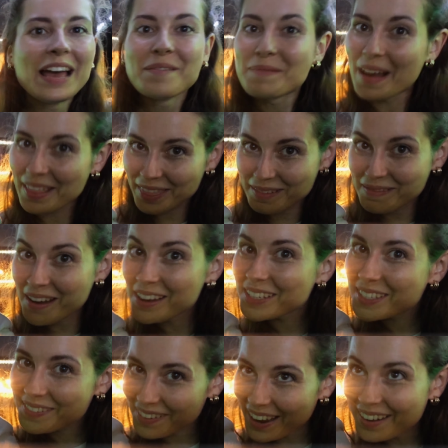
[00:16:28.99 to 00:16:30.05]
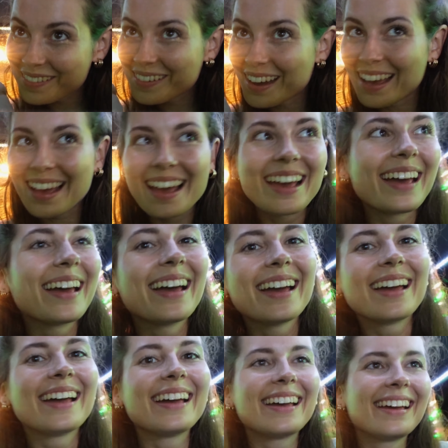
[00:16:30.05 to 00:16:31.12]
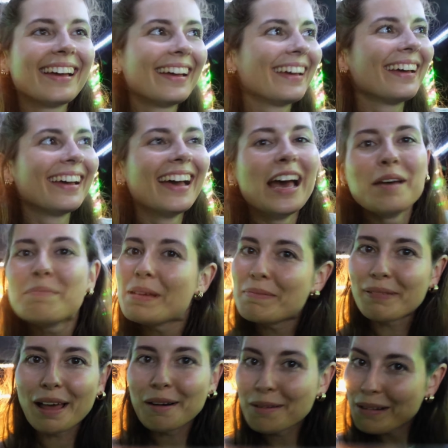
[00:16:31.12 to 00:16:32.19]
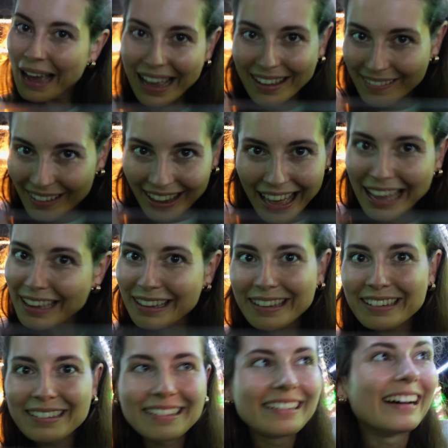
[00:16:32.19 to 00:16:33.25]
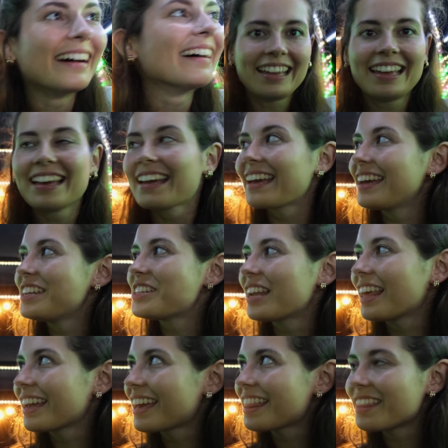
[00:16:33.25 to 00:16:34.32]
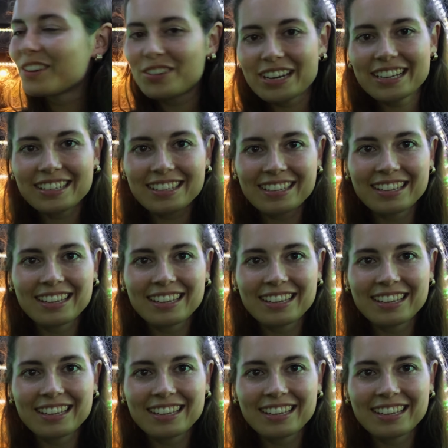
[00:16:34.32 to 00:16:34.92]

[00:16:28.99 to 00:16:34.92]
Not the most fun way. People are waving at you. Okay, shall I get the drinks?